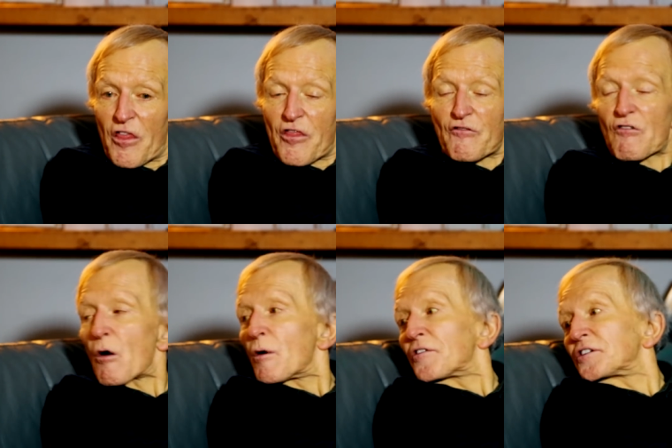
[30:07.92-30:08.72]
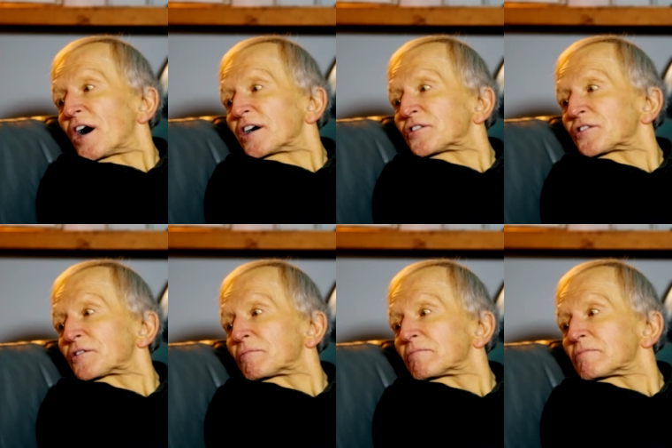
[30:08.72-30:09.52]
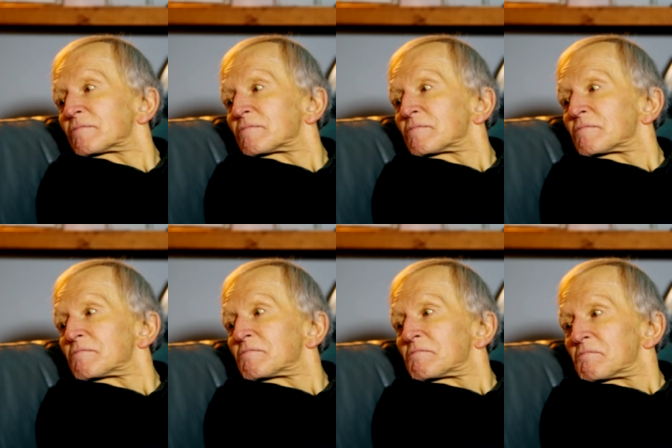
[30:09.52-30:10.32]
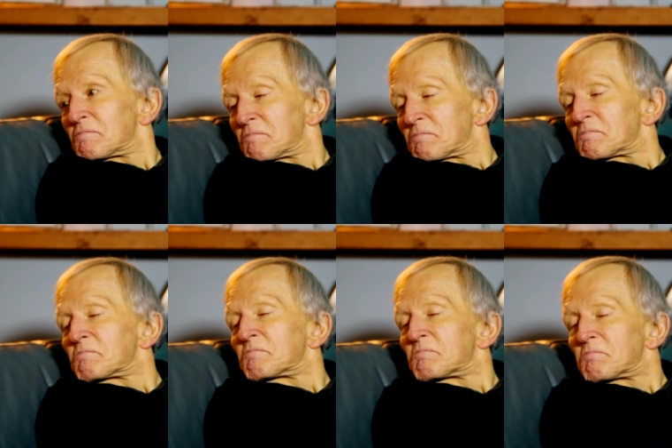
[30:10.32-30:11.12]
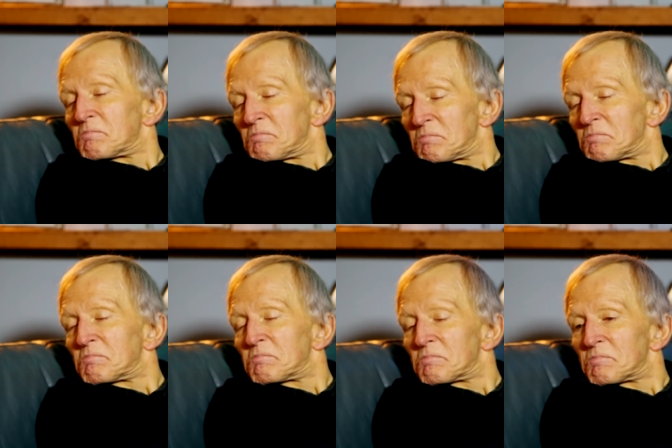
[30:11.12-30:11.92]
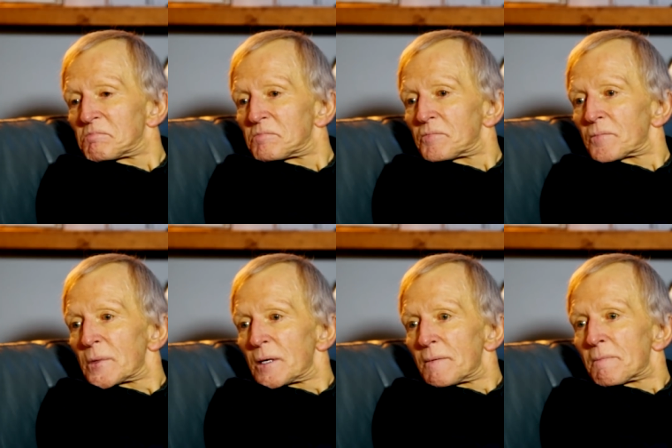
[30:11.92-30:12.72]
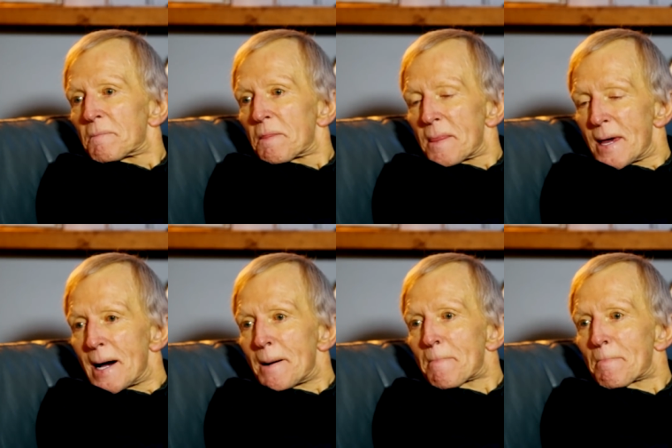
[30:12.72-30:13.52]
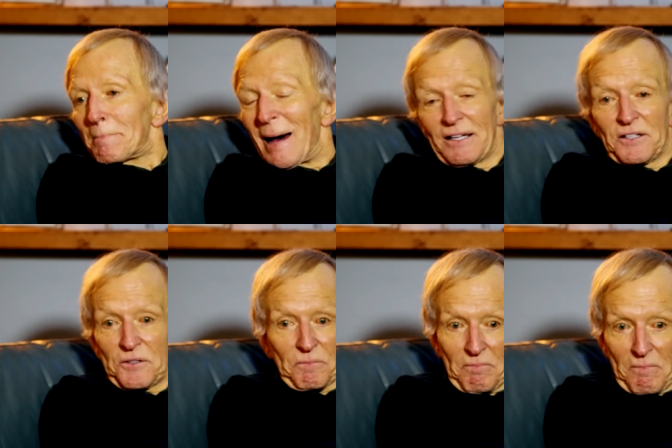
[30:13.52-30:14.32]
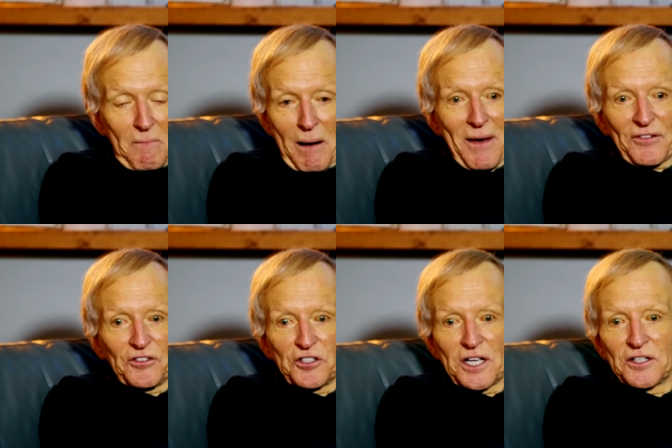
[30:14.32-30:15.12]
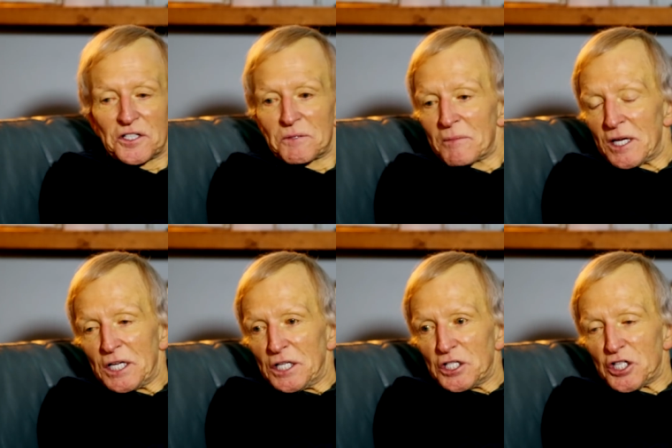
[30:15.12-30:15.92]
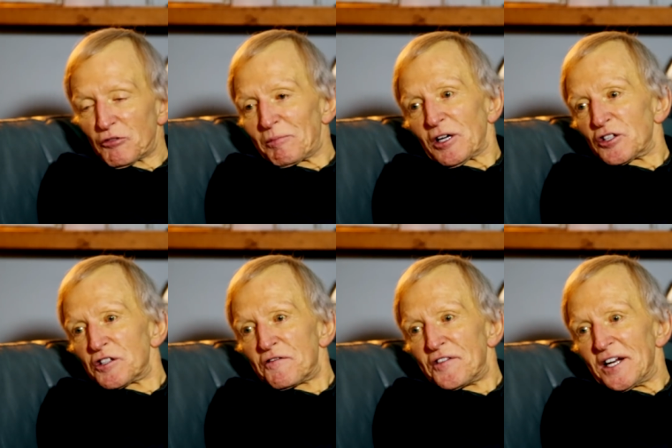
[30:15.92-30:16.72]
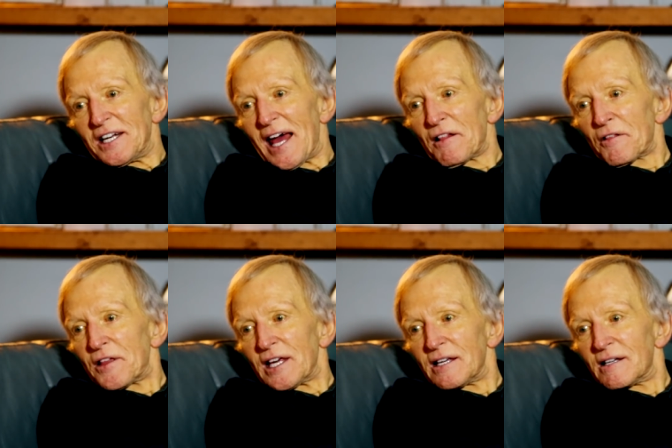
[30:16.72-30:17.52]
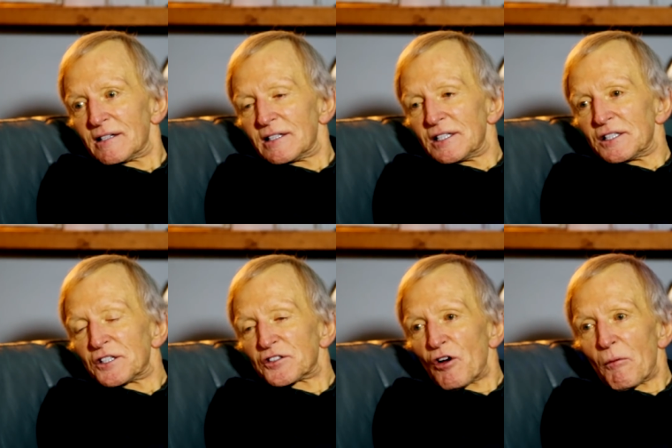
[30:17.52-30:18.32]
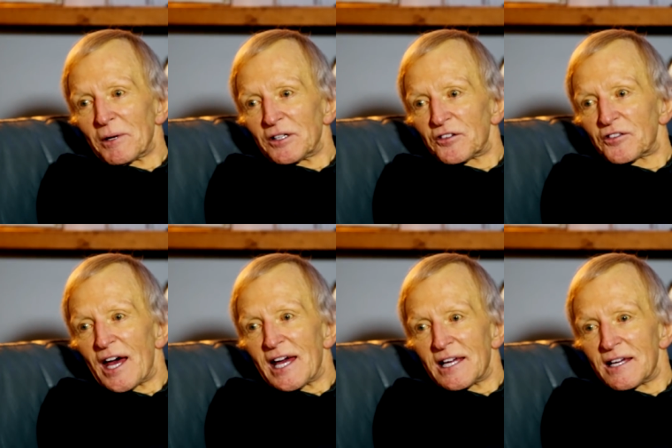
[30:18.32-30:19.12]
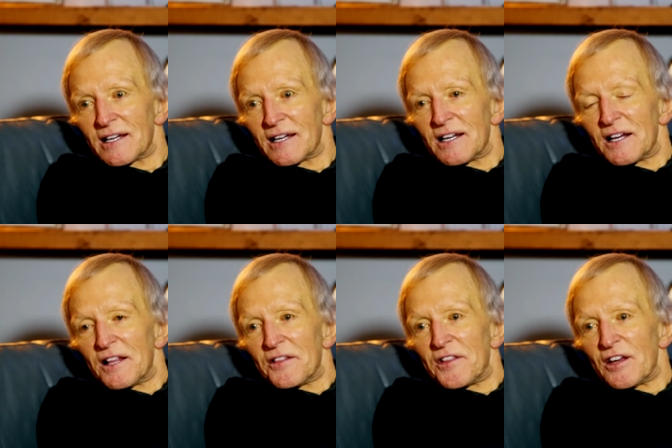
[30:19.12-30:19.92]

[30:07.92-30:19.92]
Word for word: Throw of the dice. That's got to be galling. Yeah, and my message is, just because you're fit and healthy does not mean to say you don't